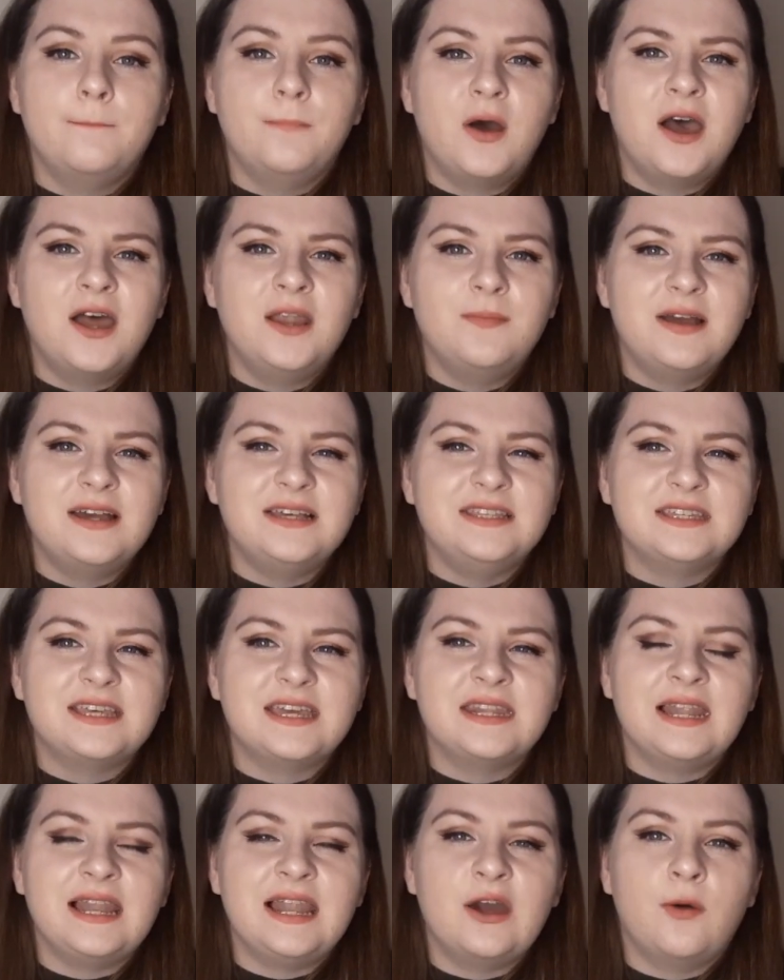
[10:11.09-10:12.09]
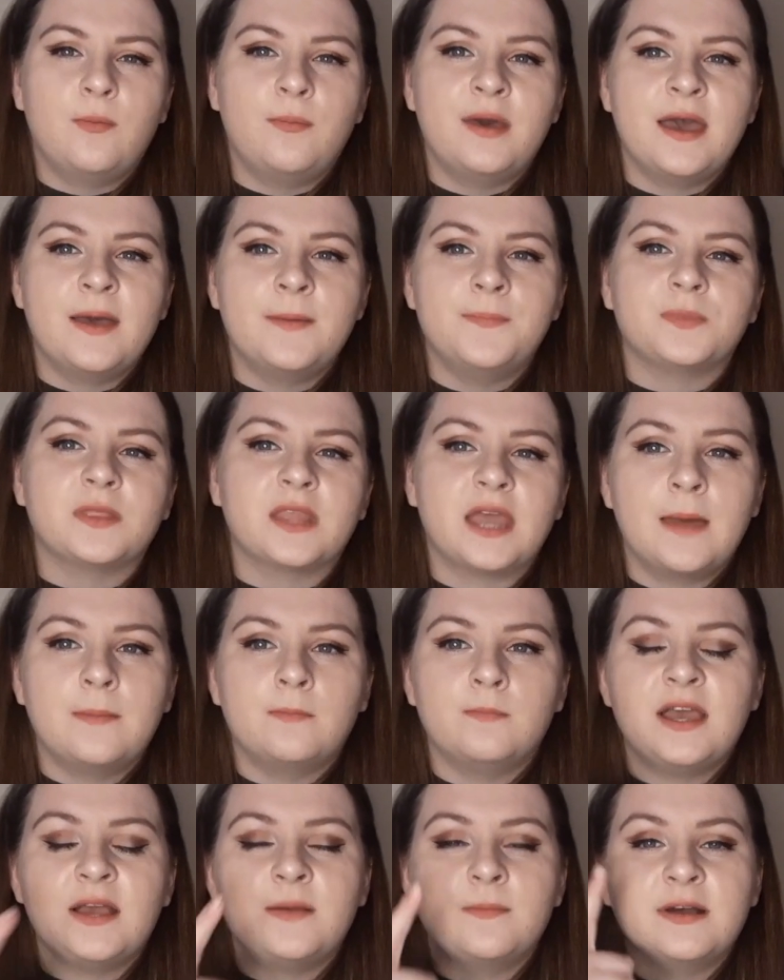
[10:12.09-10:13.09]
burn my skin a little bit
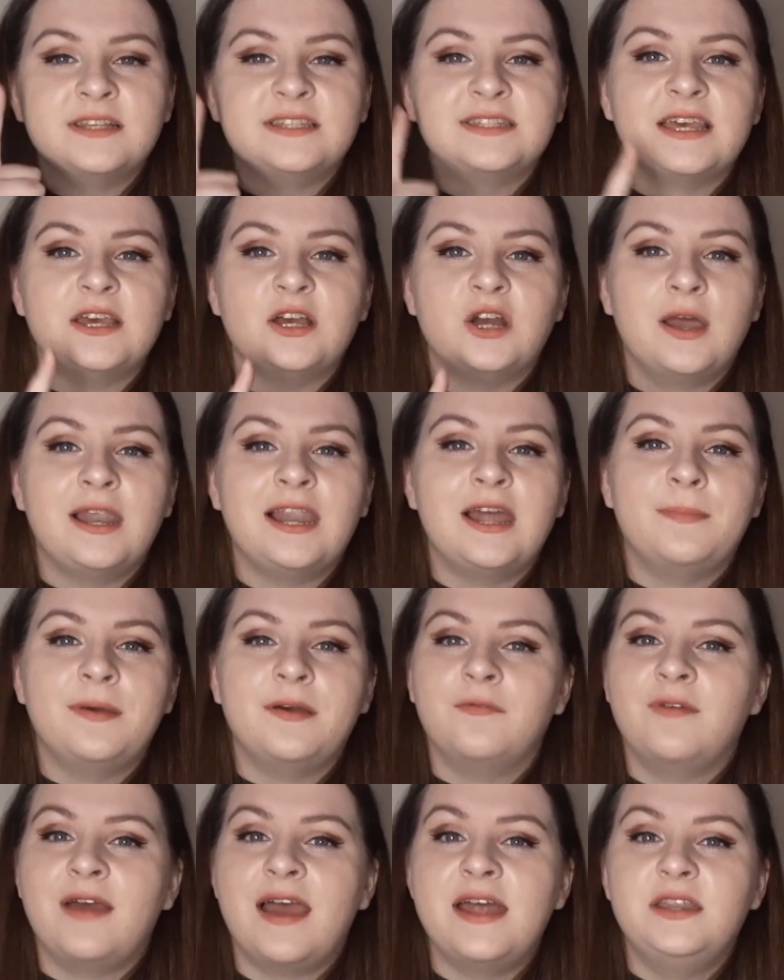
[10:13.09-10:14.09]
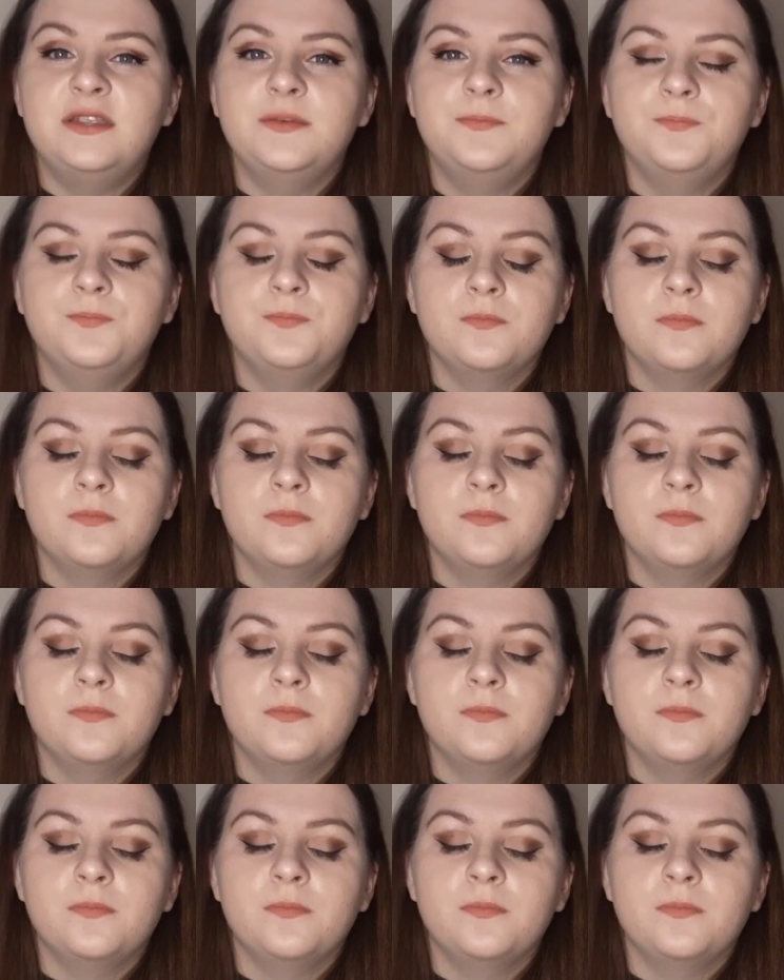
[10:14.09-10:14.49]
and make my skin go a little bit red.